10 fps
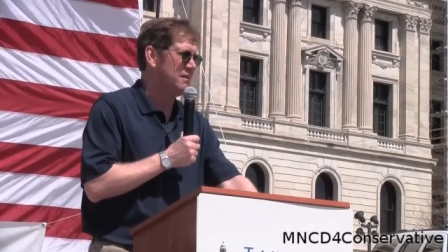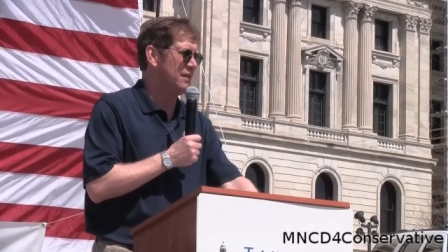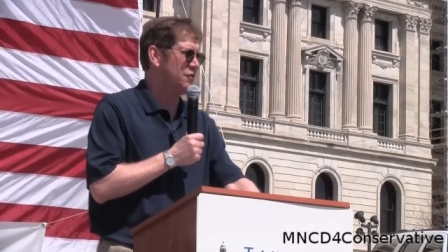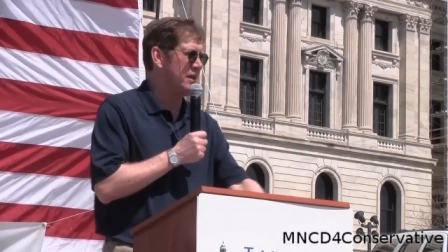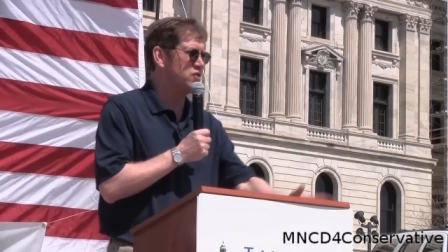
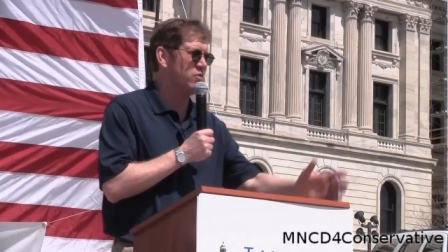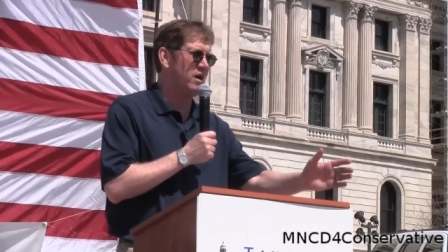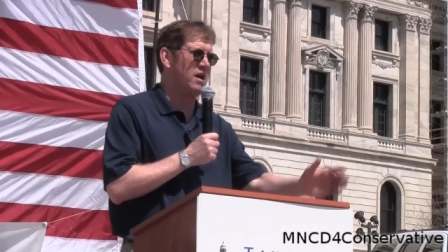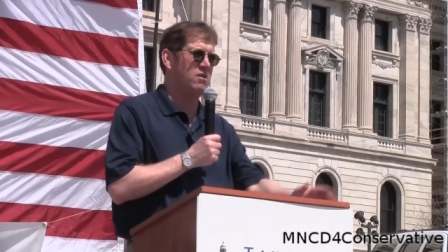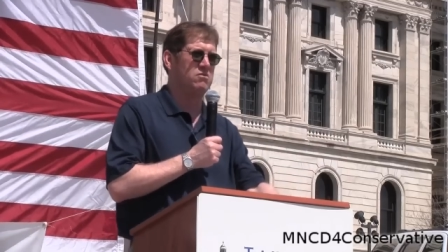that thinks
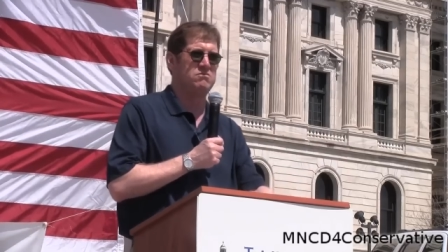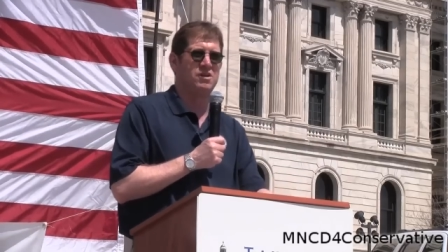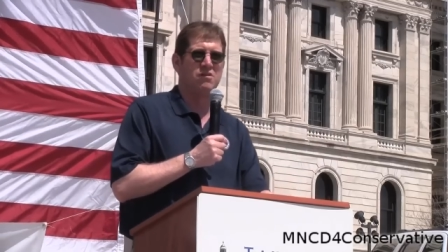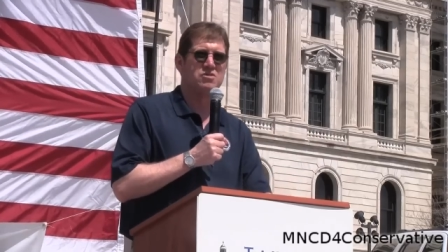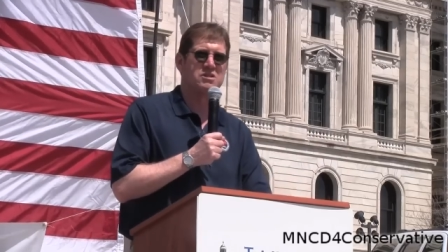we ought to,
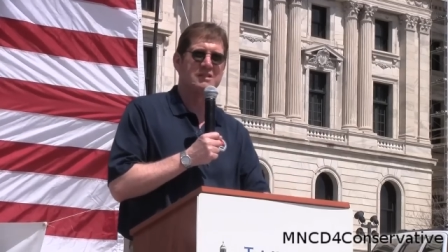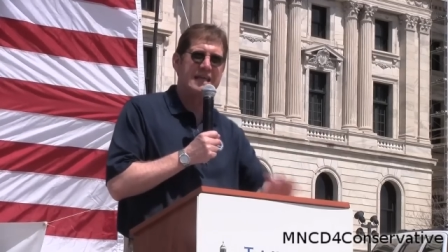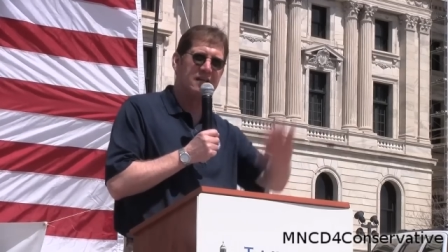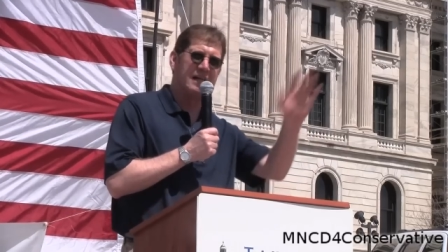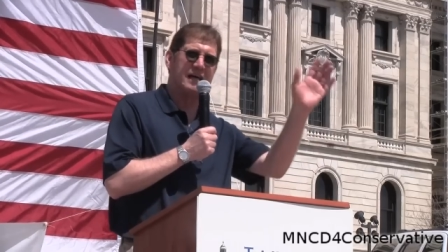you know, just
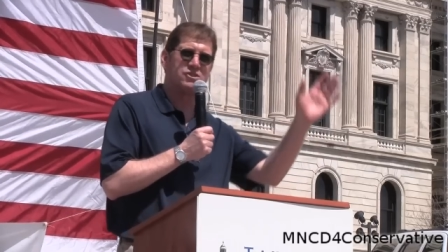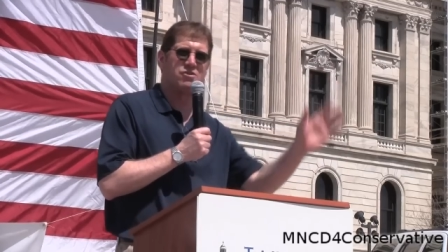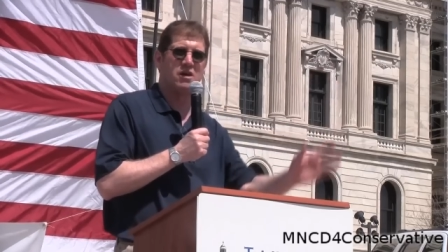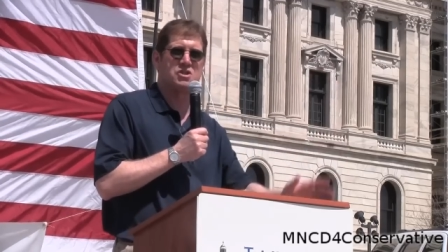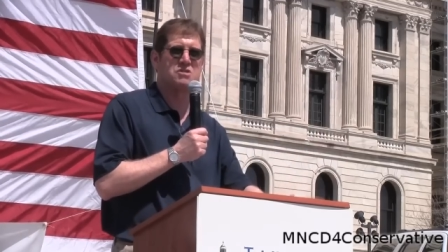legalize
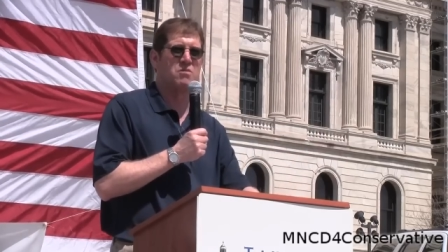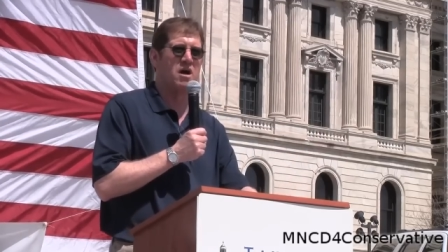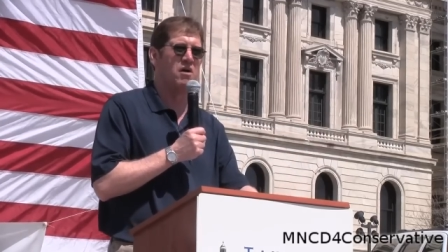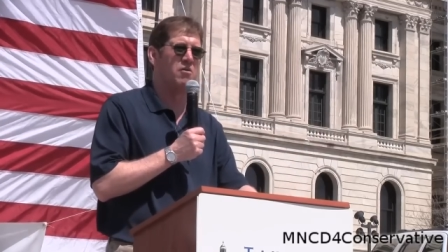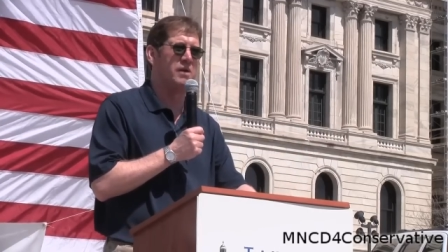drugs
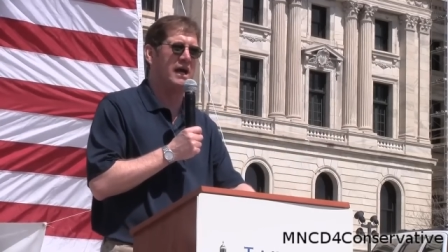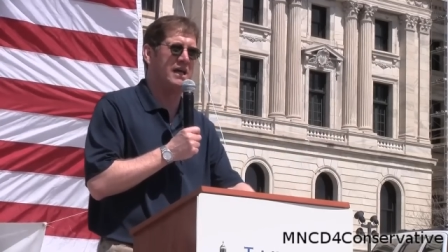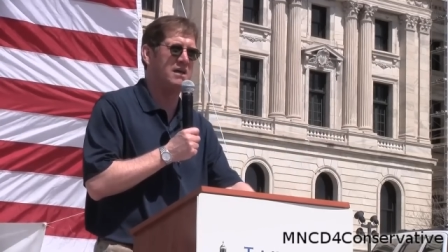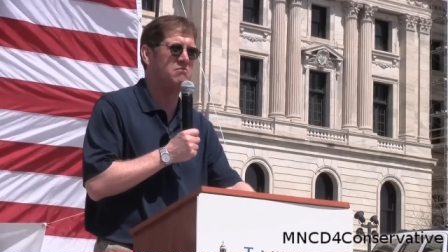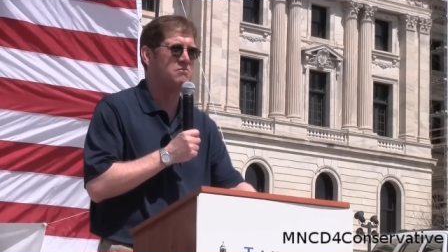tomorrow, but
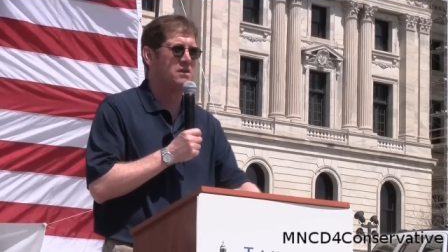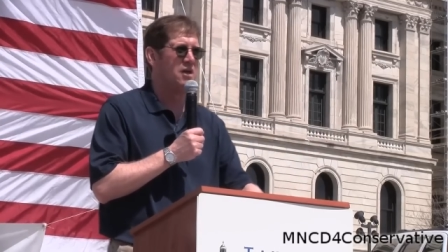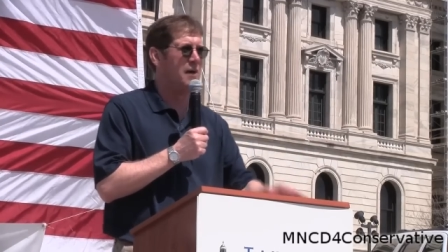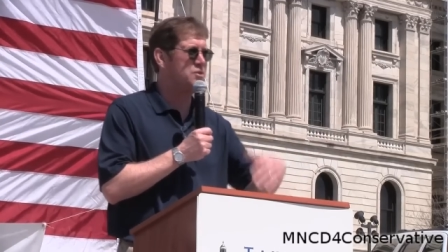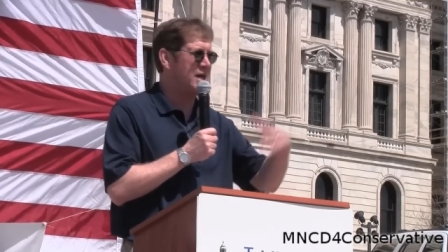I
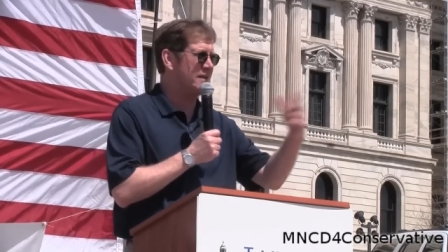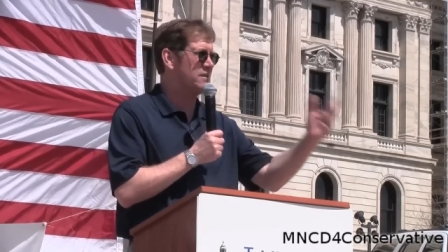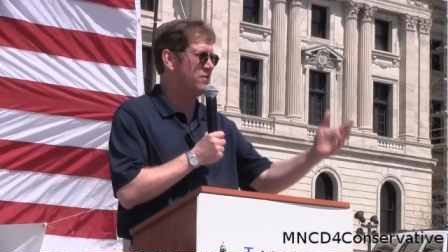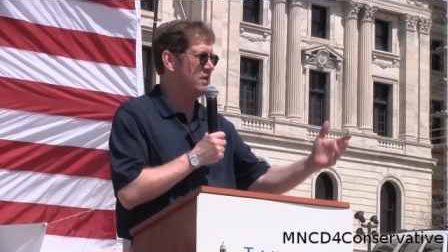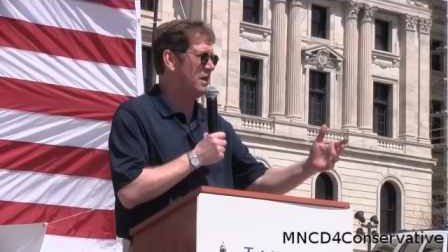am
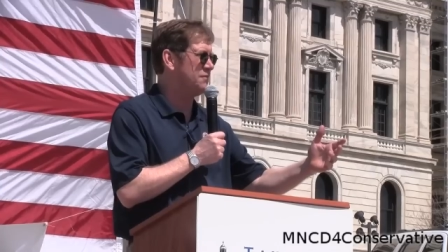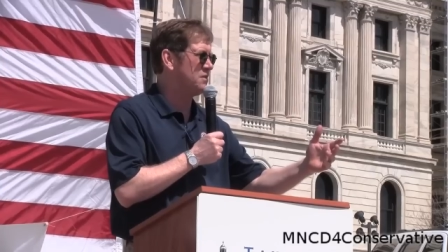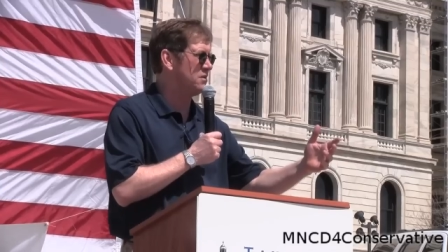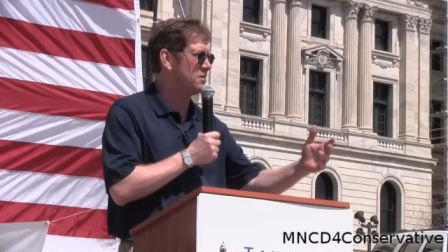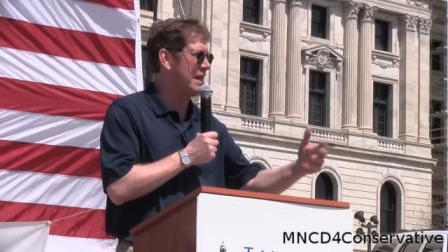objective enough
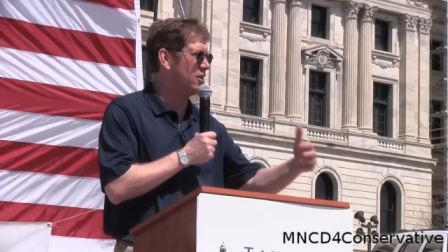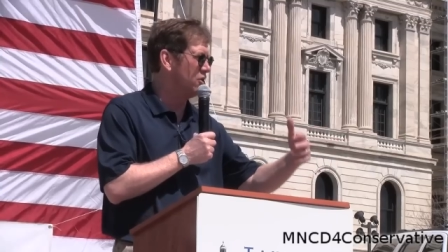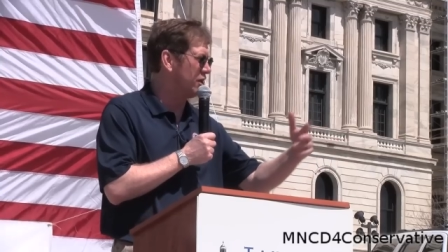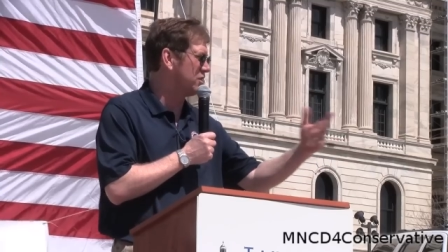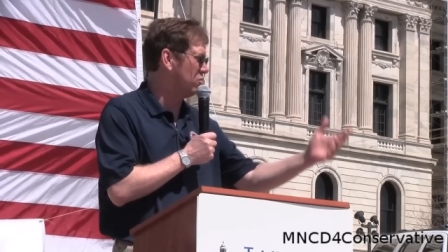to take a
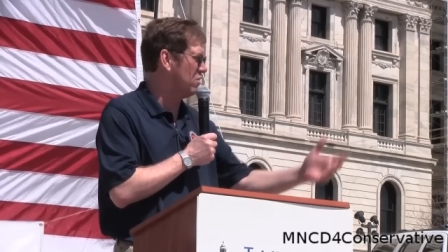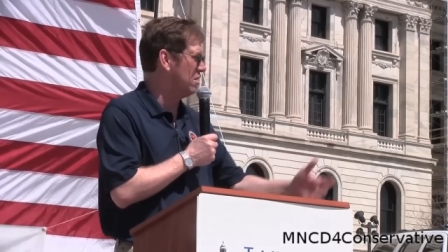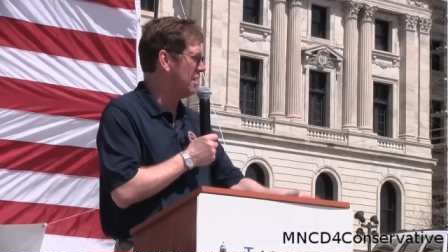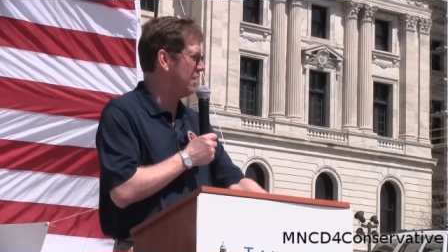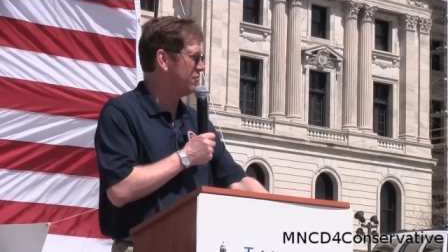look at the
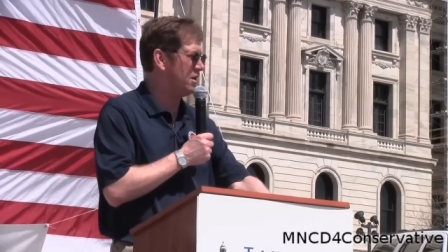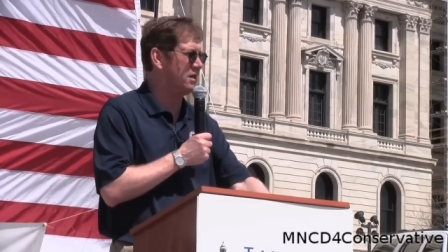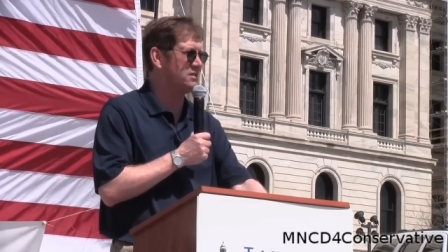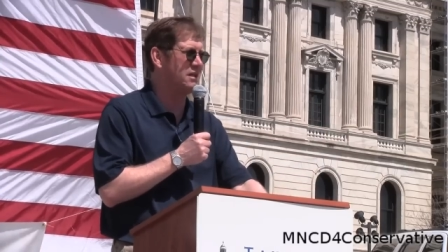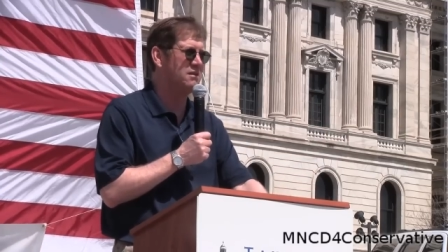war on
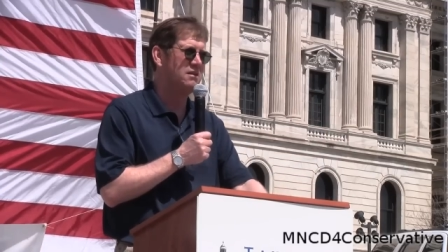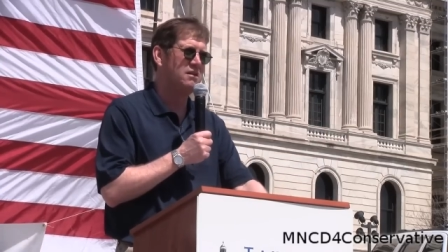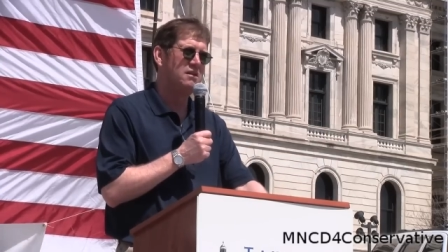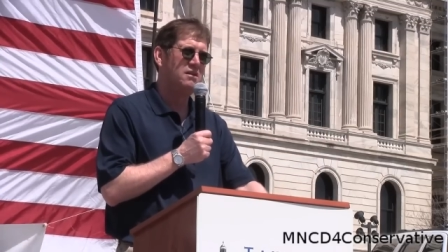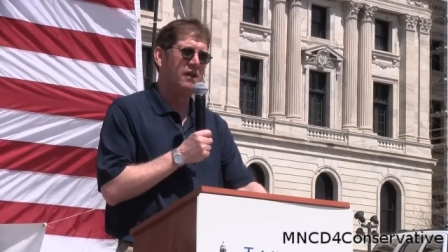drugs and,
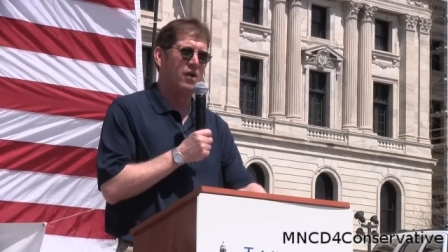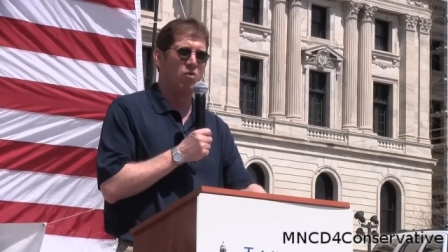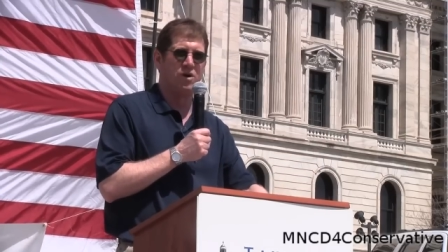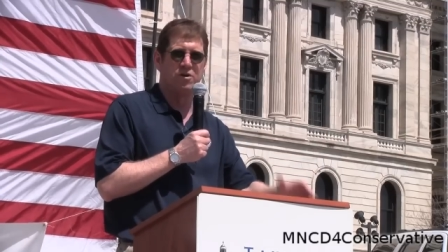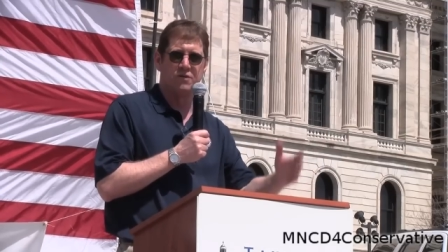and
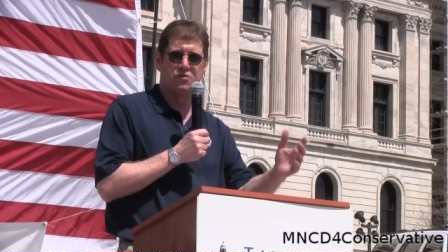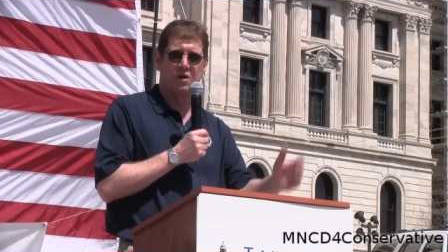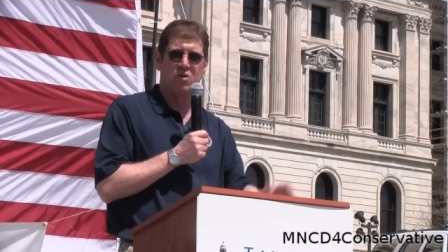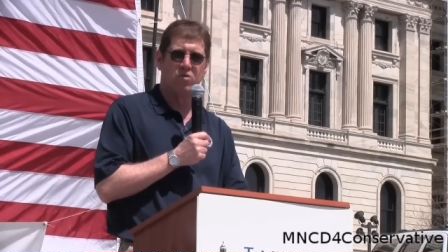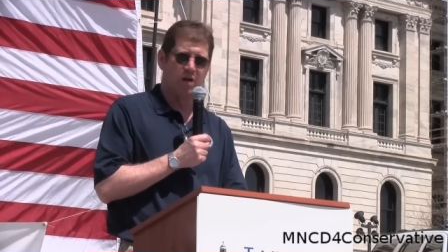wonder if it's
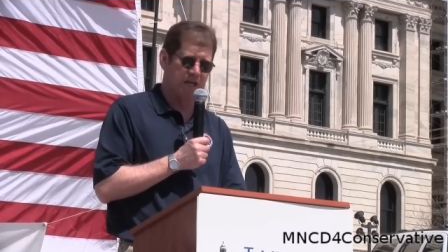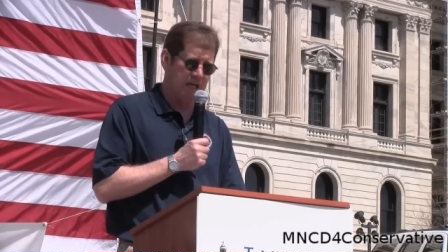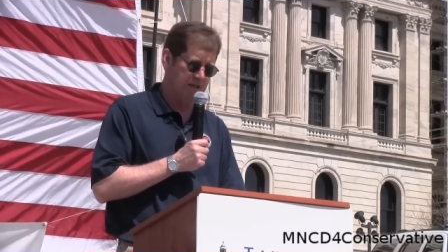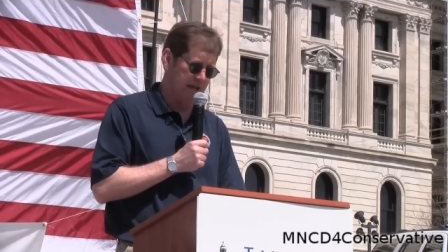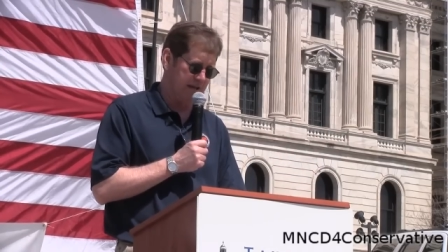really working.